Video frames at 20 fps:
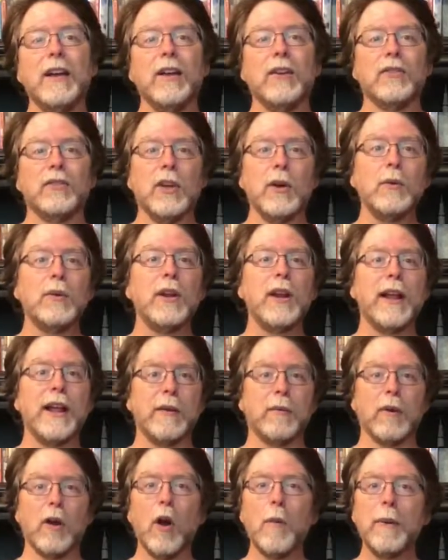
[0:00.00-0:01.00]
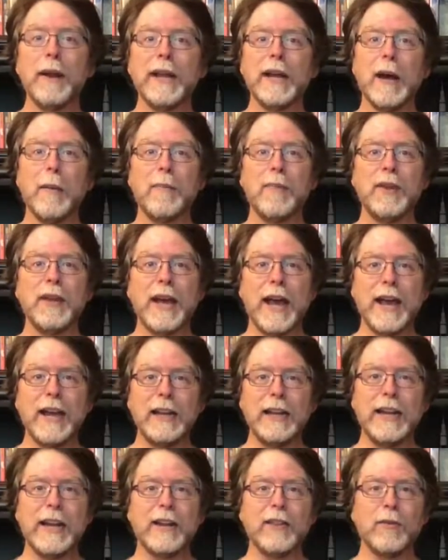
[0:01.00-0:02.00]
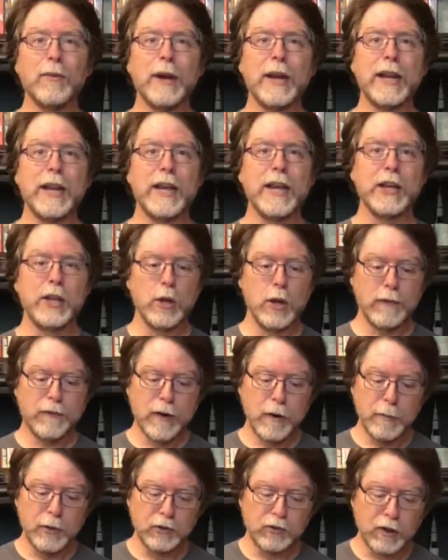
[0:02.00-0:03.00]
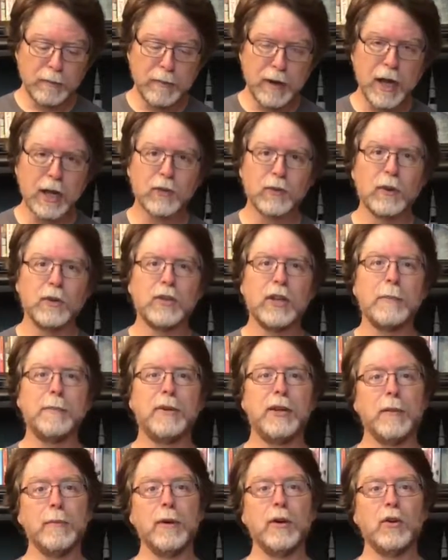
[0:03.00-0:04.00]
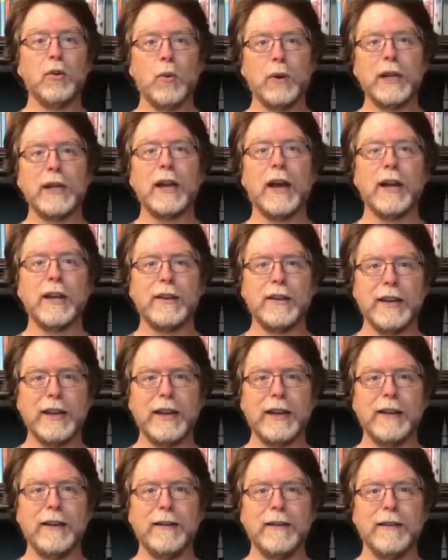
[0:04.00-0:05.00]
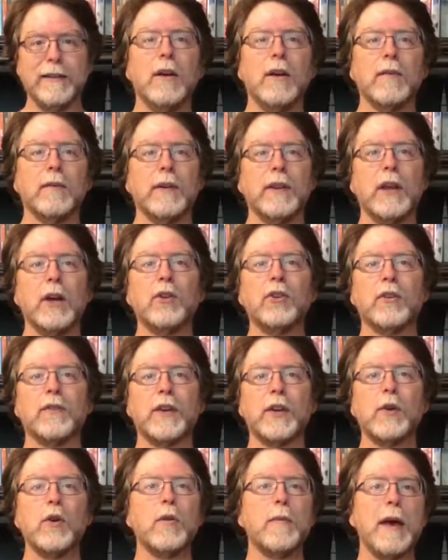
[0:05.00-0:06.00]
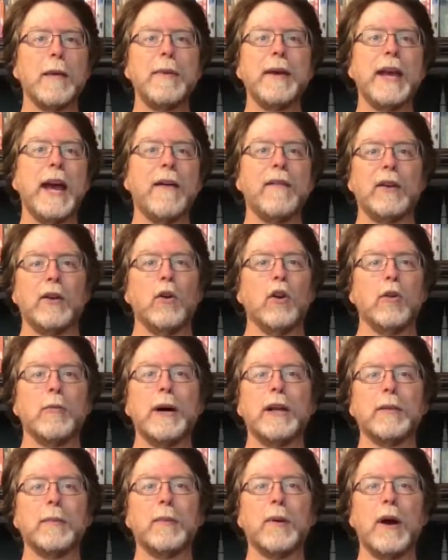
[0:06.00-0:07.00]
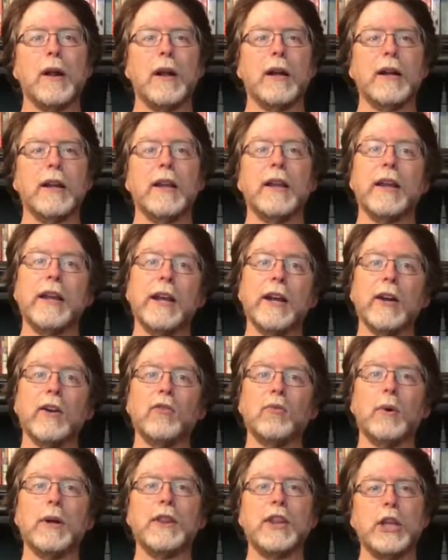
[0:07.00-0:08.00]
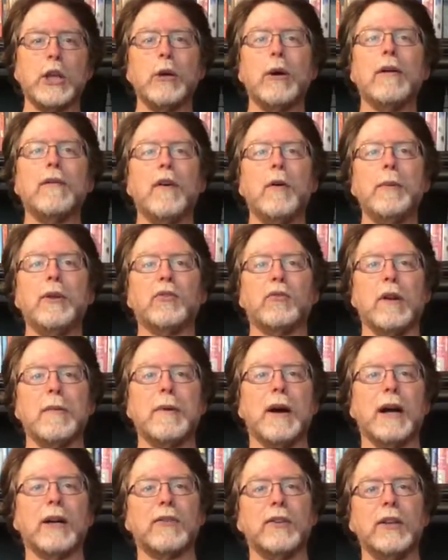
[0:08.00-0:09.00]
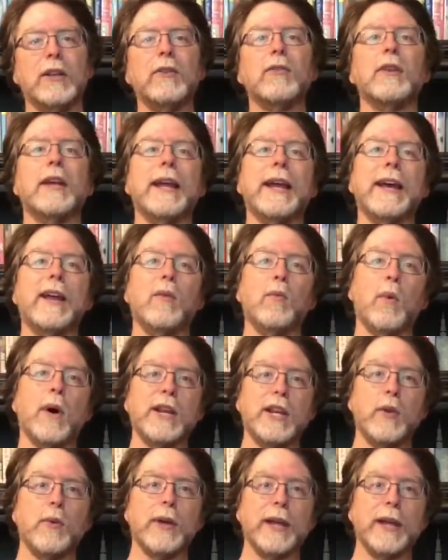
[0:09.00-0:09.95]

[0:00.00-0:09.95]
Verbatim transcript: So today, we're opening up the Alien 3D UFO Mystery Box for September 2019. For those of you who maybe haven't heard about the product, here's what the UFO Mystery Box is and what you